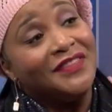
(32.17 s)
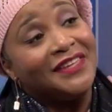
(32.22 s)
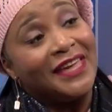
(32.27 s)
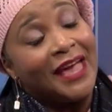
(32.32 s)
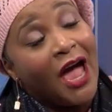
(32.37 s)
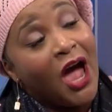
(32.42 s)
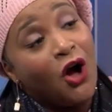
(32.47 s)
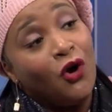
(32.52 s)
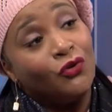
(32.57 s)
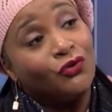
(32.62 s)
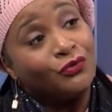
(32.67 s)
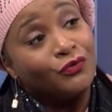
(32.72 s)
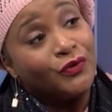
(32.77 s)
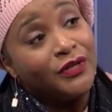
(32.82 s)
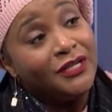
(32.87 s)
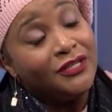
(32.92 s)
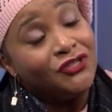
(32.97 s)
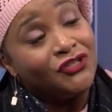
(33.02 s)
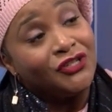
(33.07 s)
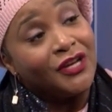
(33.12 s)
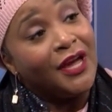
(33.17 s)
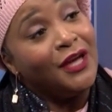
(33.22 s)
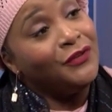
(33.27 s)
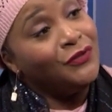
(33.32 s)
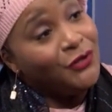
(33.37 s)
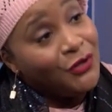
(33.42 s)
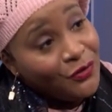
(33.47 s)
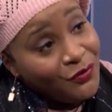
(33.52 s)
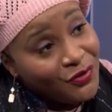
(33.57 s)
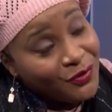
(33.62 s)
of the outreach
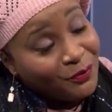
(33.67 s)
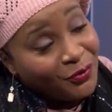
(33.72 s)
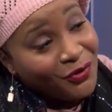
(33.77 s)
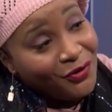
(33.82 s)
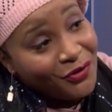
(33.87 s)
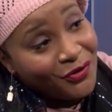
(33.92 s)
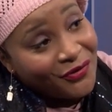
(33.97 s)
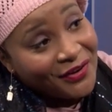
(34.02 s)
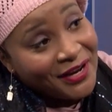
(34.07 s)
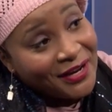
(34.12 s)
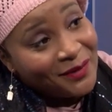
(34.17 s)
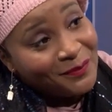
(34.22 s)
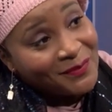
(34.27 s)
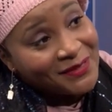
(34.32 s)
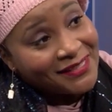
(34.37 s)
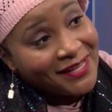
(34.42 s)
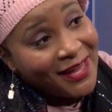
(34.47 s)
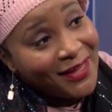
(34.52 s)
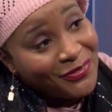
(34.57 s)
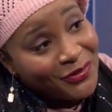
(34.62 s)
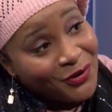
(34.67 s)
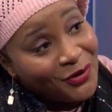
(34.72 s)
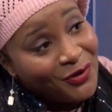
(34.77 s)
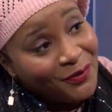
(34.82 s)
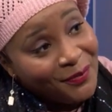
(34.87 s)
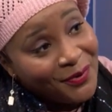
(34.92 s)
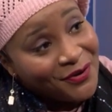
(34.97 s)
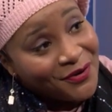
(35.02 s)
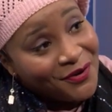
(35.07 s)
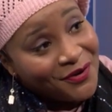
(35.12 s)
and youth programs at the
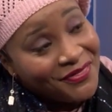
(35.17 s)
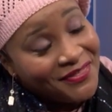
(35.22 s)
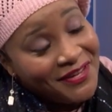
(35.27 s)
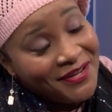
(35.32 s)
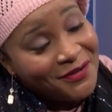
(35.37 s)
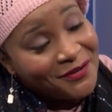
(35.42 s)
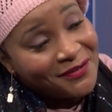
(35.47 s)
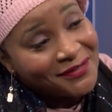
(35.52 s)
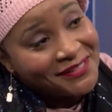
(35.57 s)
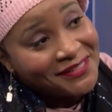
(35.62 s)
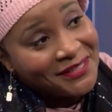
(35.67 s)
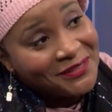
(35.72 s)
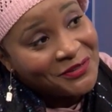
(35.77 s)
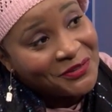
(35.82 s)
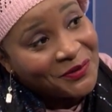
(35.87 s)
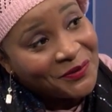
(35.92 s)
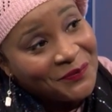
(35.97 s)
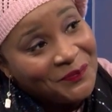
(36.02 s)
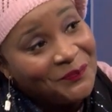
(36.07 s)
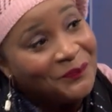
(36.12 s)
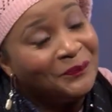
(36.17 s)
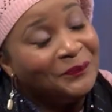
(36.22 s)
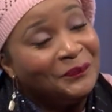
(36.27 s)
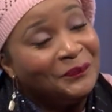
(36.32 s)
Herberger Theater Center.